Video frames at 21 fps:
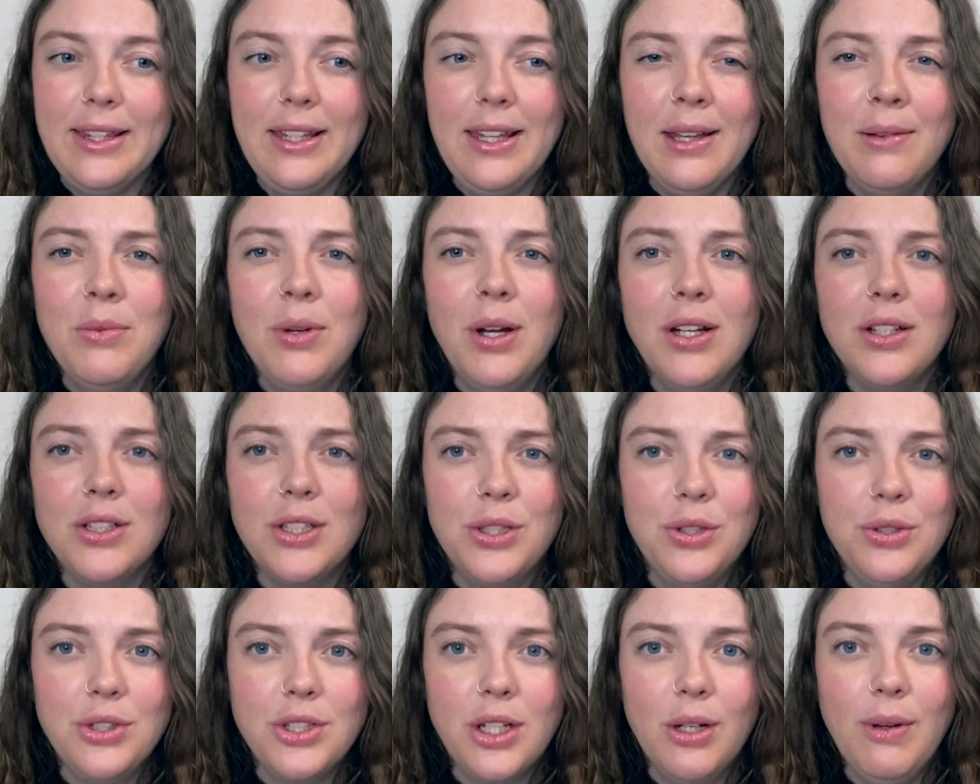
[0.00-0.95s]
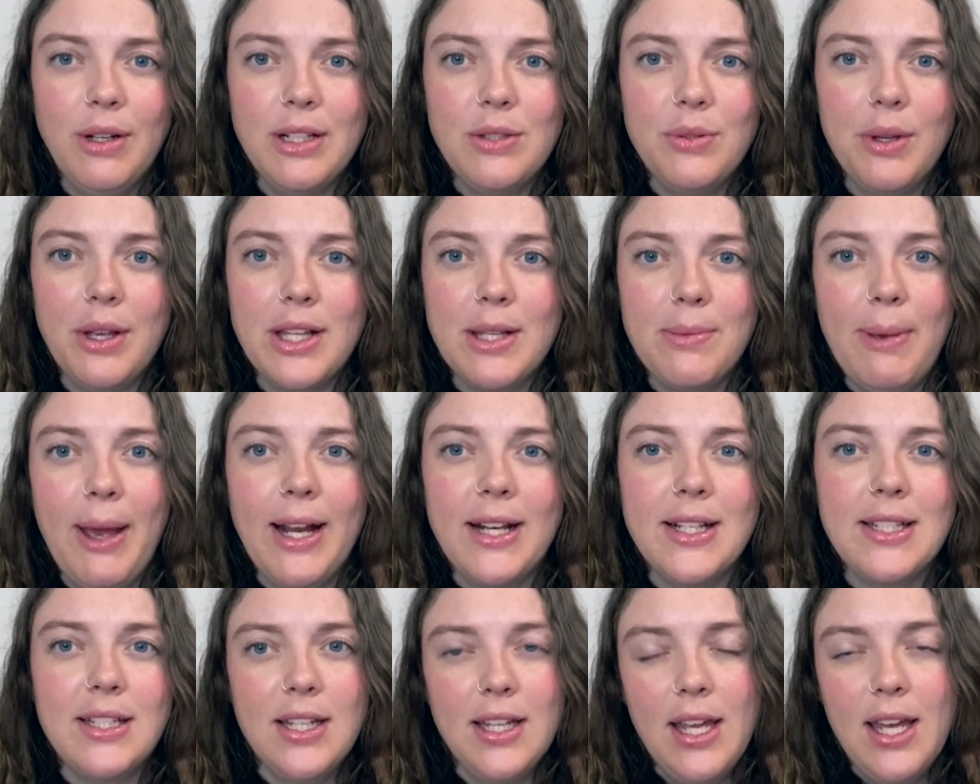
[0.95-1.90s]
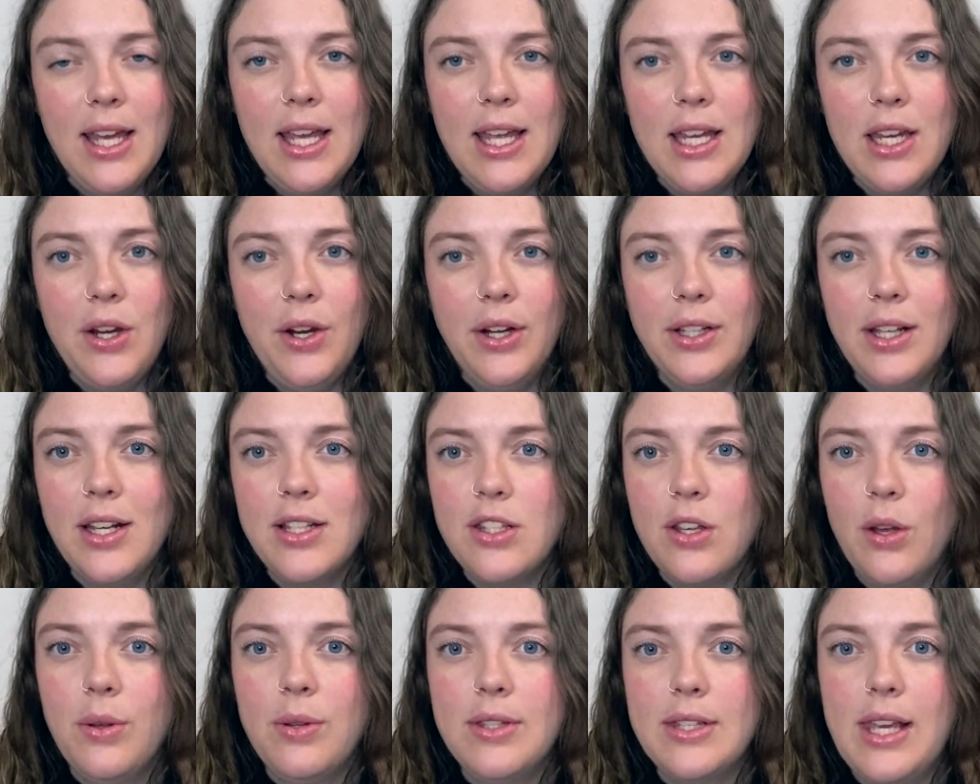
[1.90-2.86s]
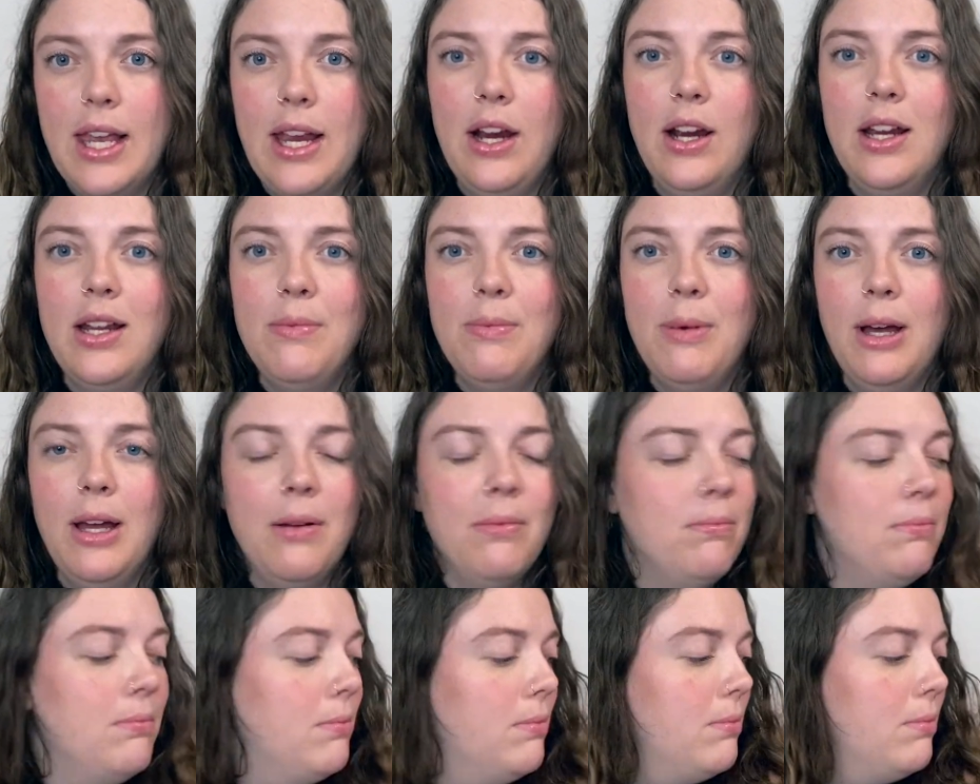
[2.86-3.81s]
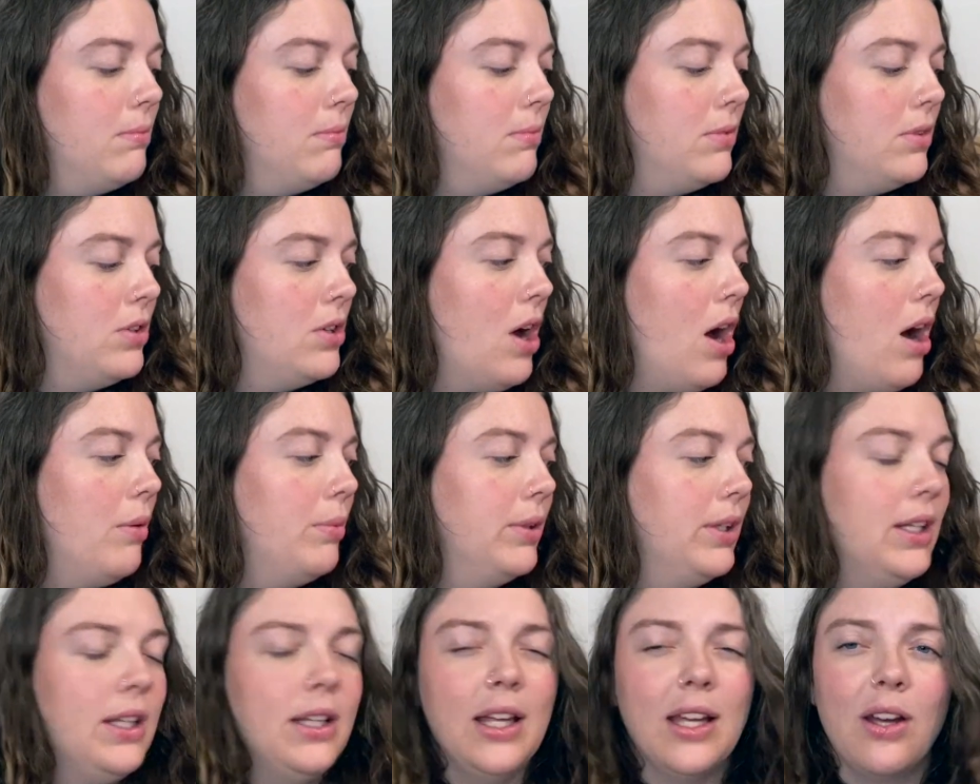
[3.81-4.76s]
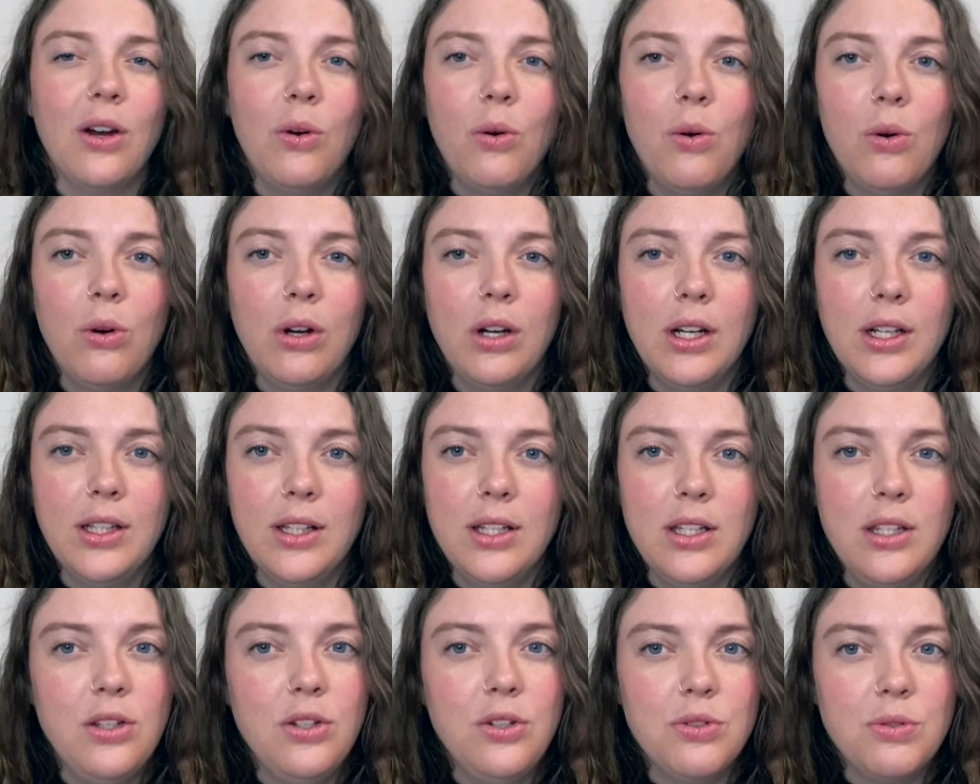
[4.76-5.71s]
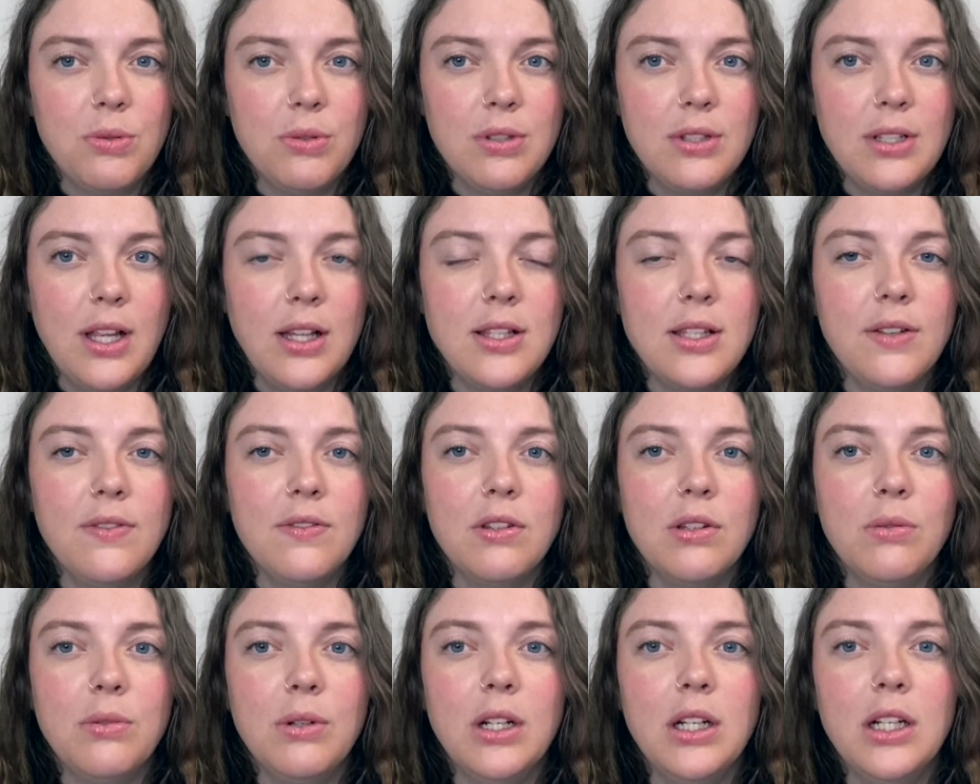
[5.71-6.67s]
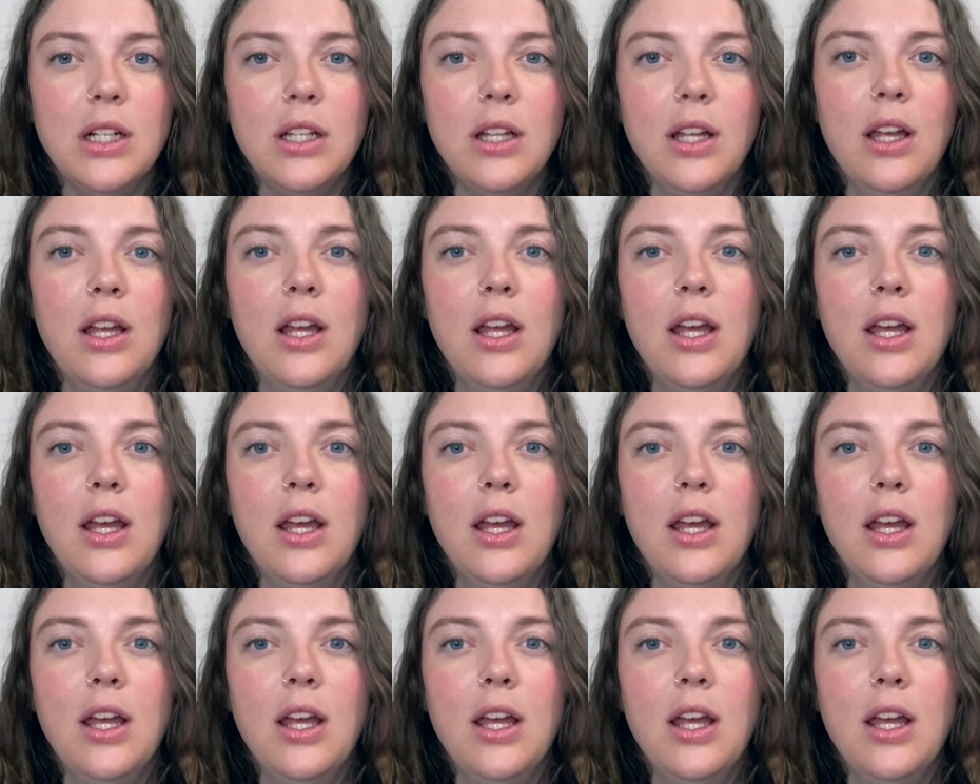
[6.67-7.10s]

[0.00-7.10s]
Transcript: not too sure what to expect, hearing that it's so scary, but not really like a horror in the usual sense of the word.